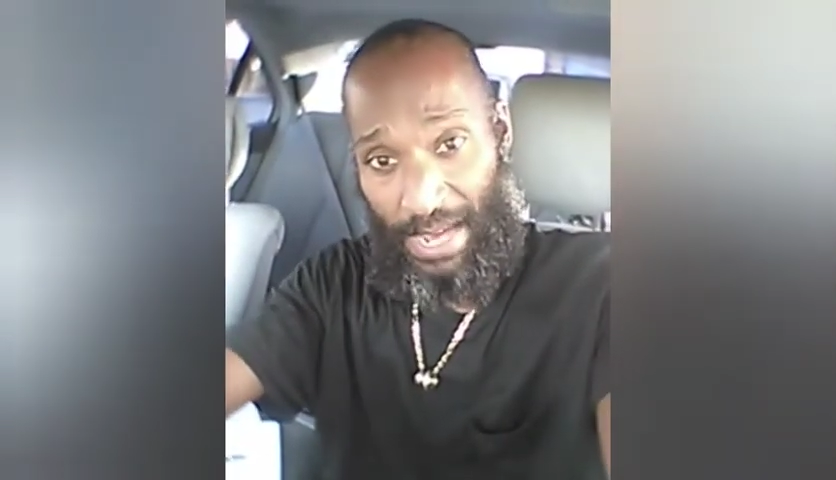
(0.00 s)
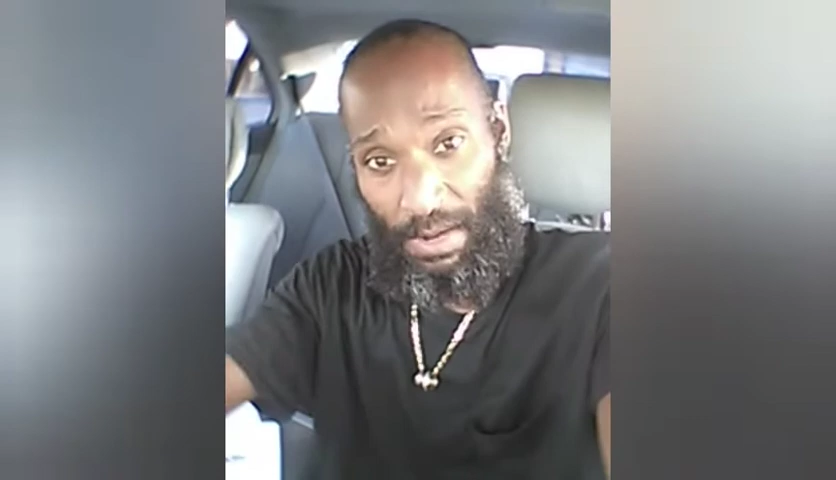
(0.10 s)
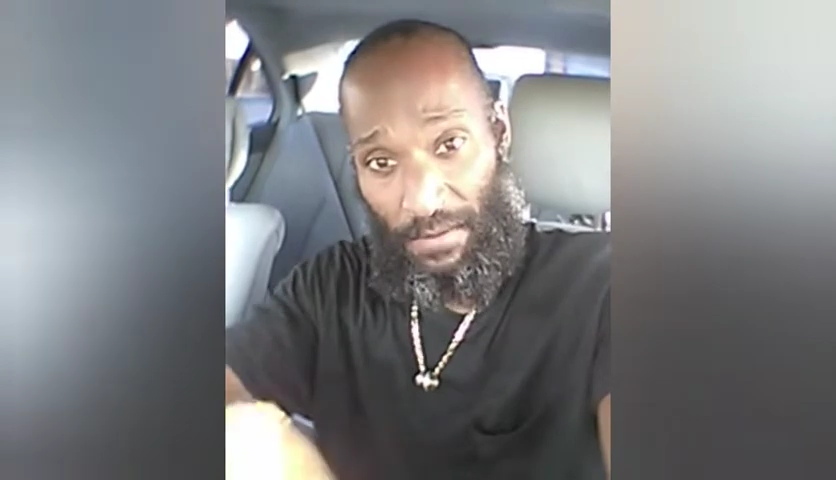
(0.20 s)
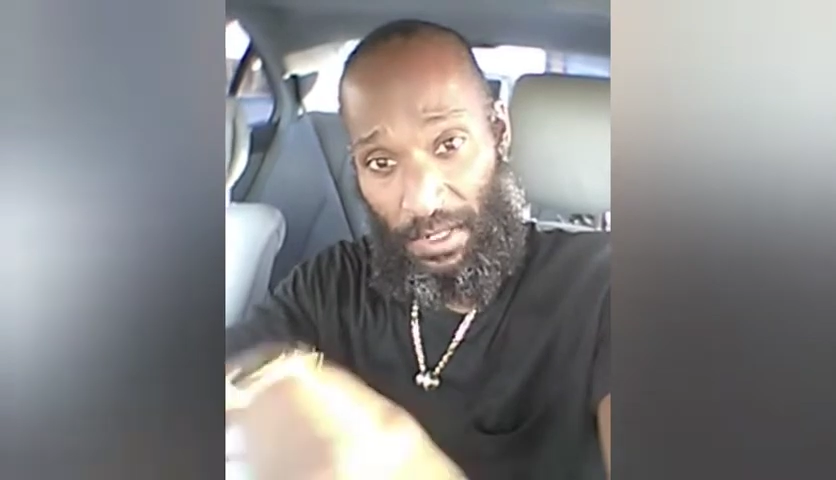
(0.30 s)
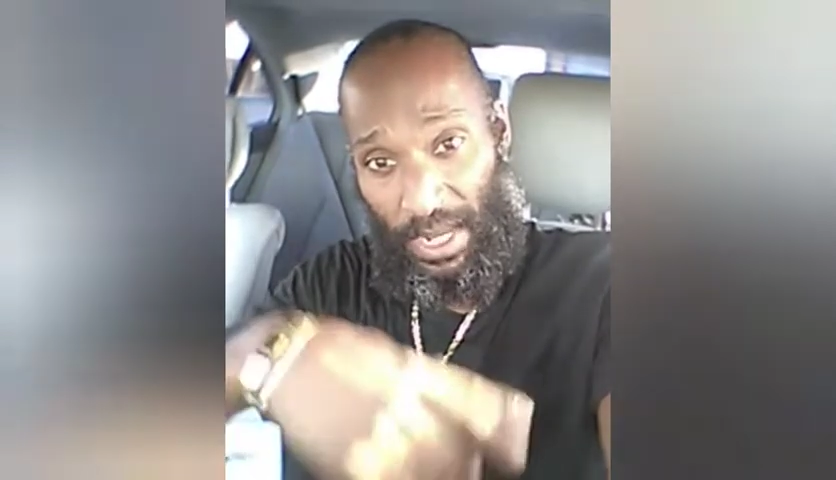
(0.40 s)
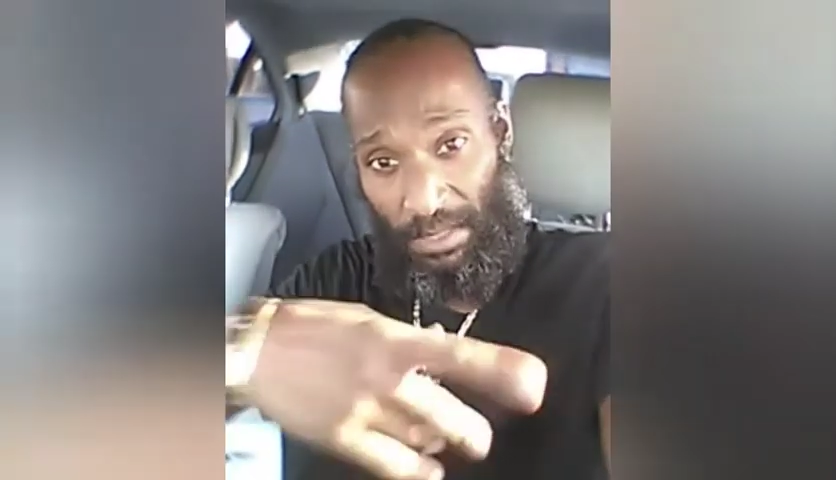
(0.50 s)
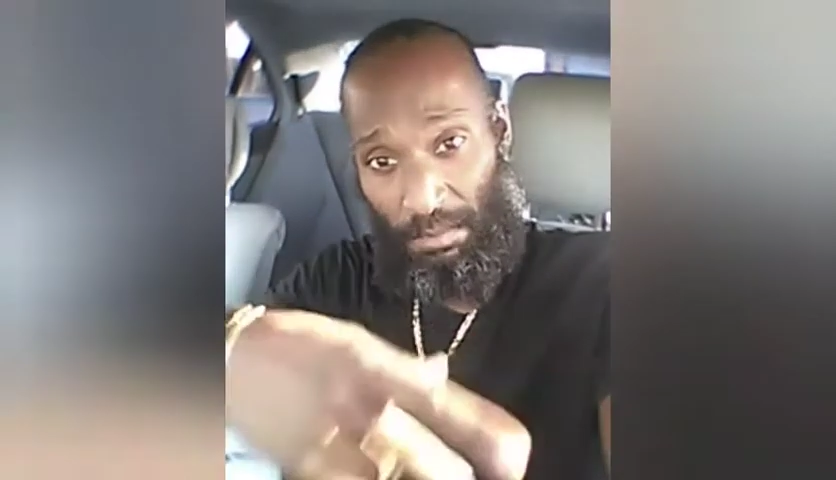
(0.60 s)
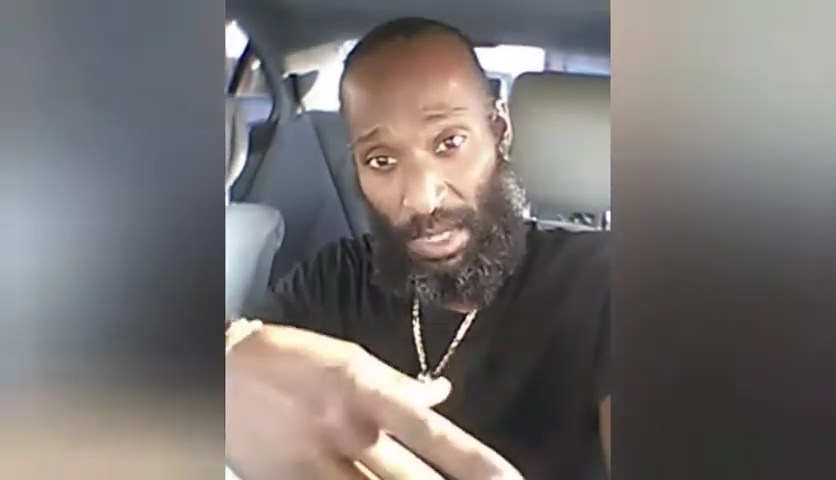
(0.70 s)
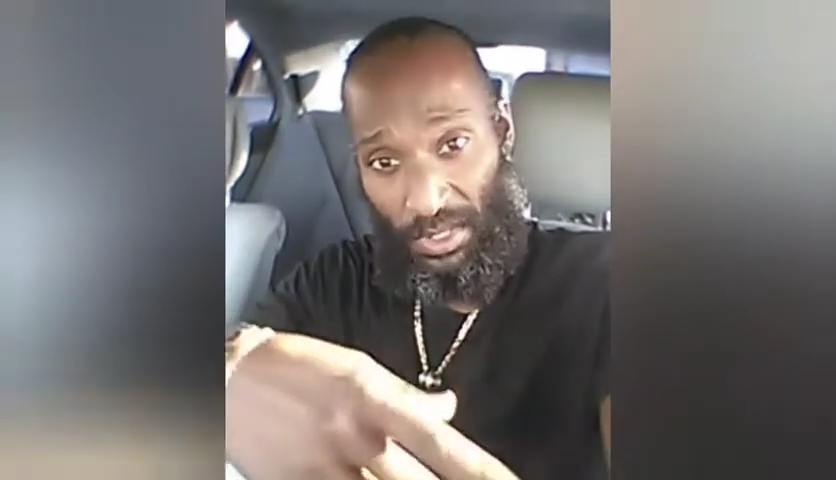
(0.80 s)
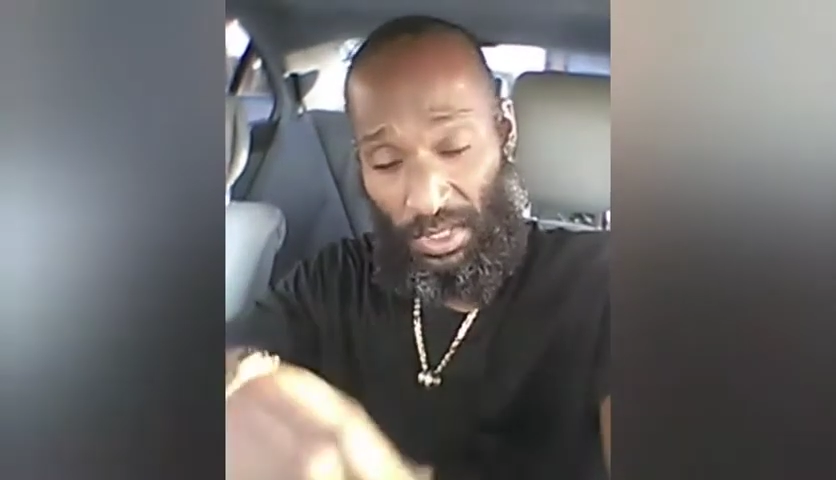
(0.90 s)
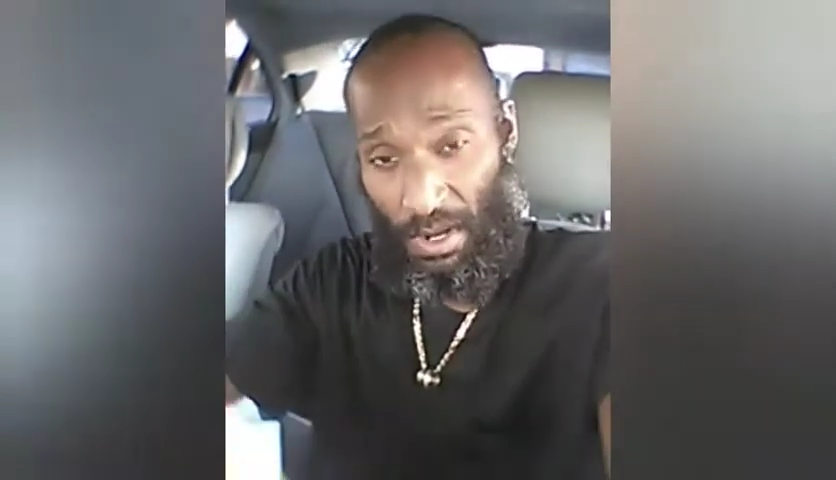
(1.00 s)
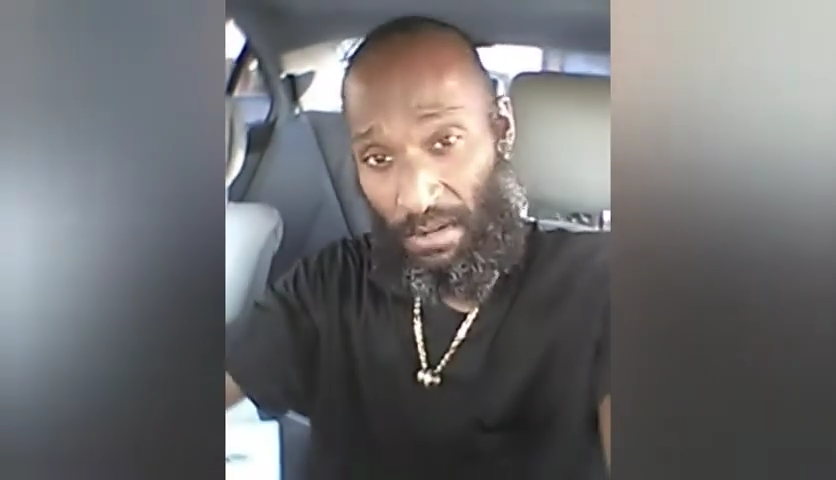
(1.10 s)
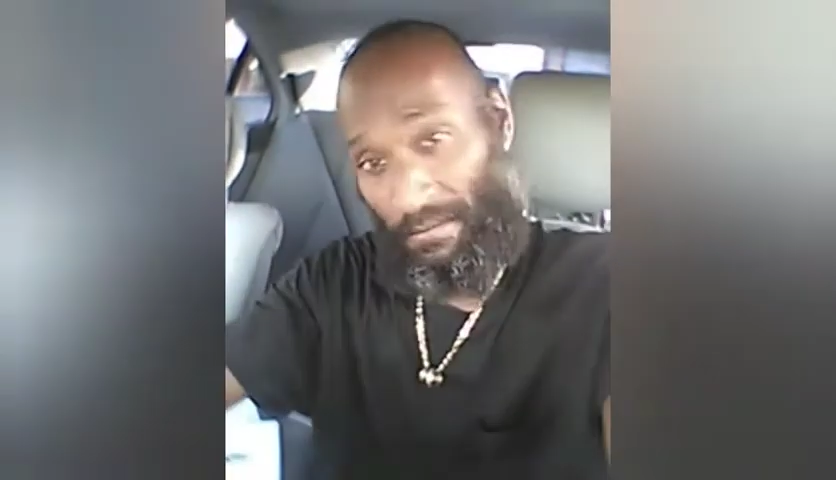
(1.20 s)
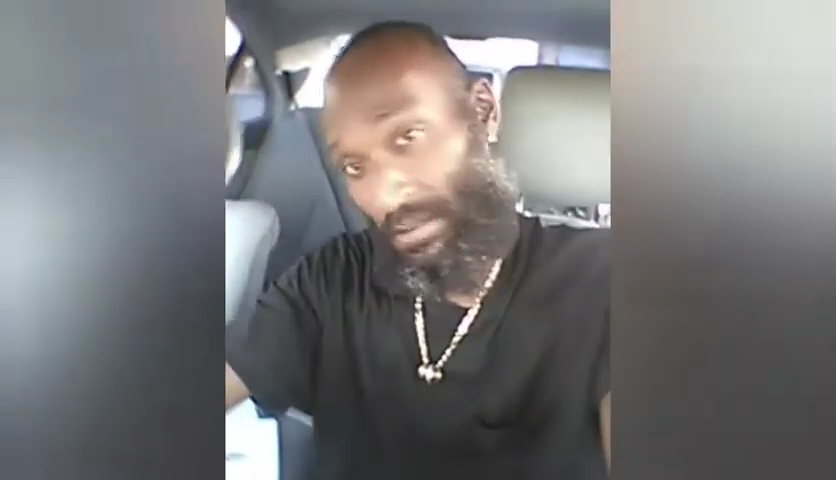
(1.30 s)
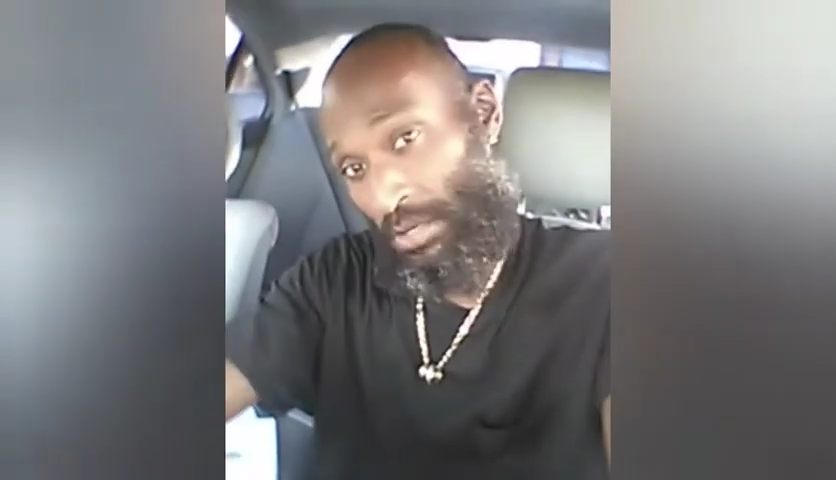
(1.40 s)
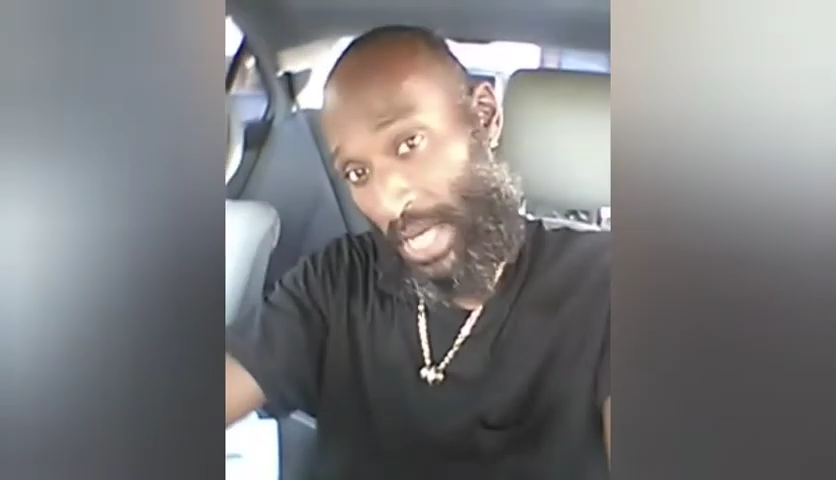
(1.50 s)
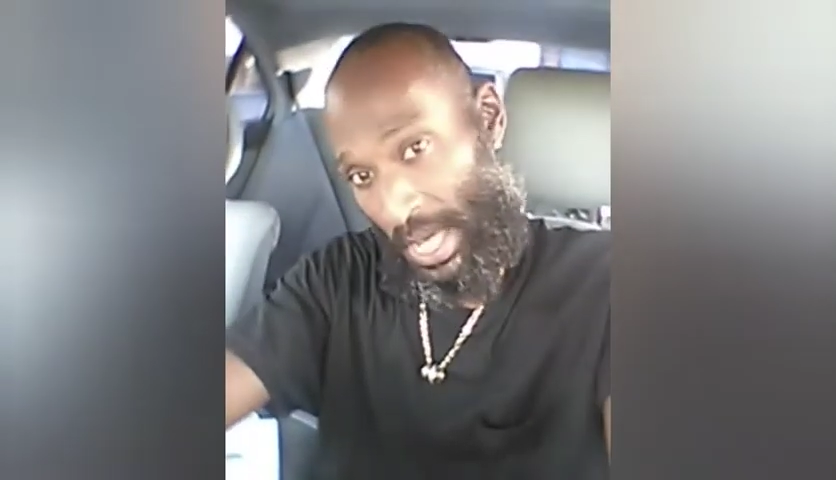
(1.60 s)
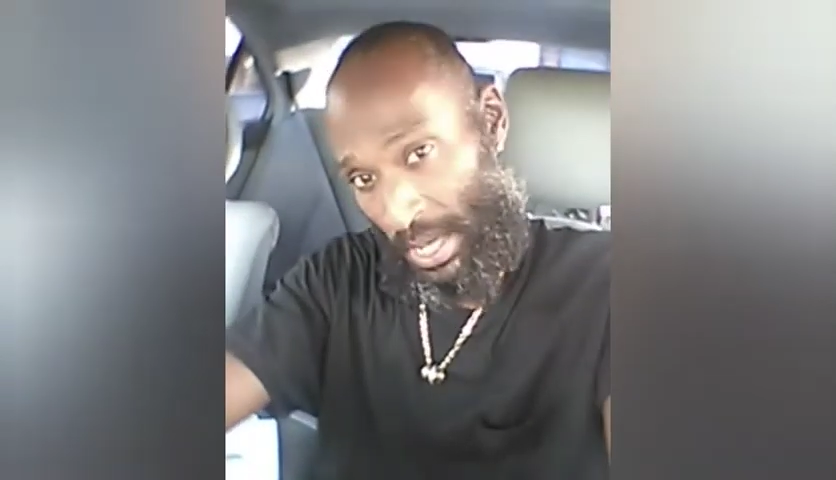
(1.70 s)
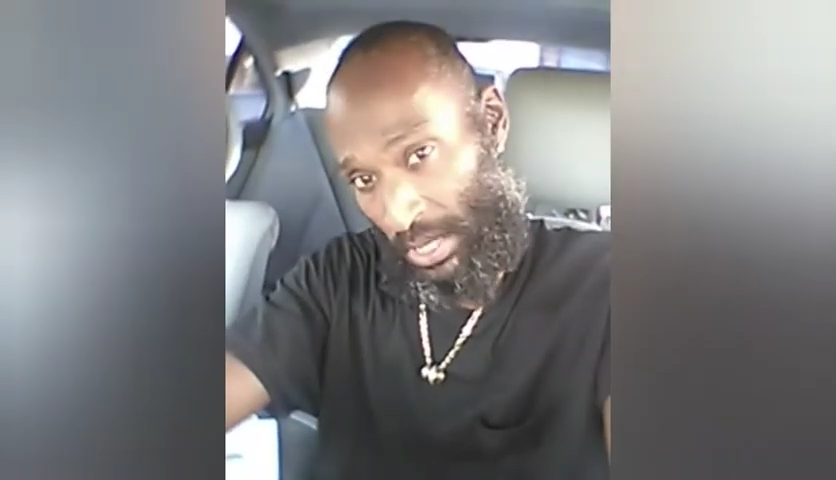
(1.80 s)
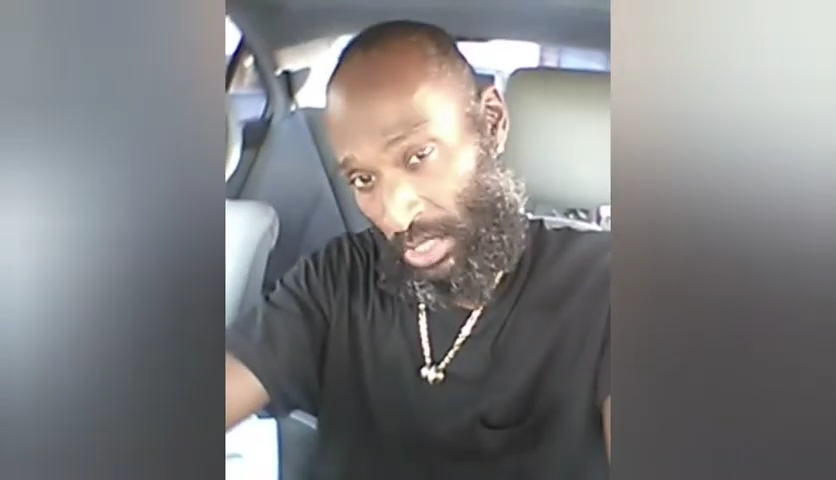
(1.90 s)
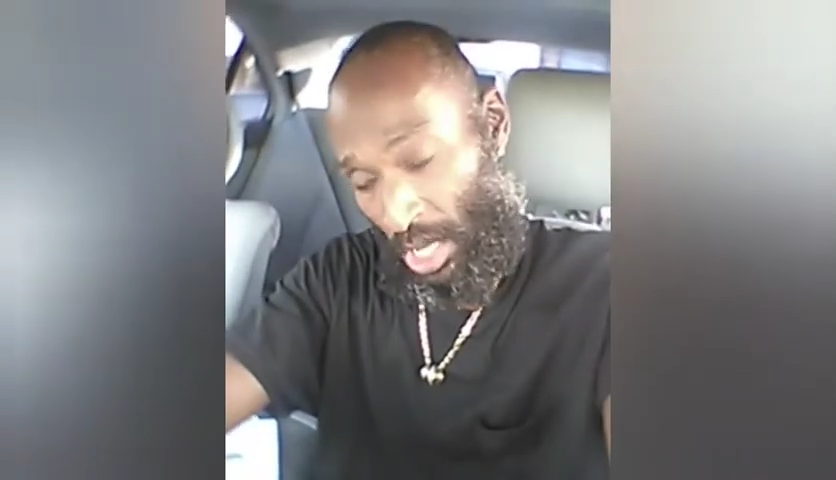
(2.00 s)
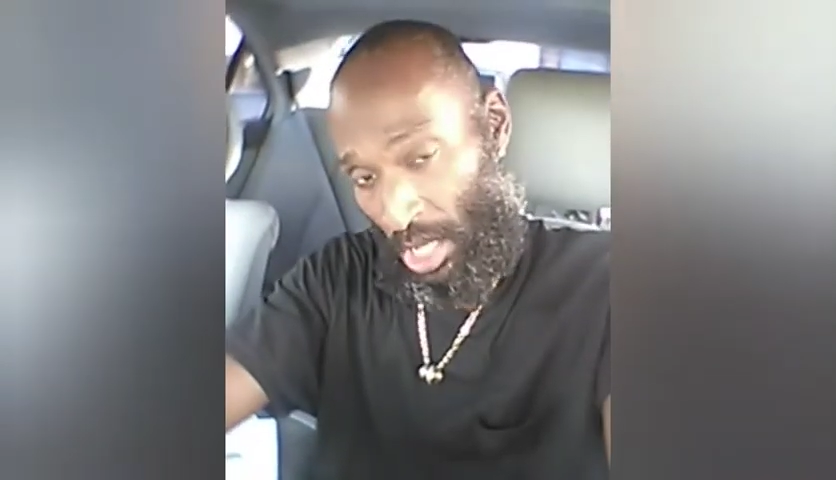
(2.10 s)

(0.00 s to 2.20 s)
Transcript: However, next month starting a few days.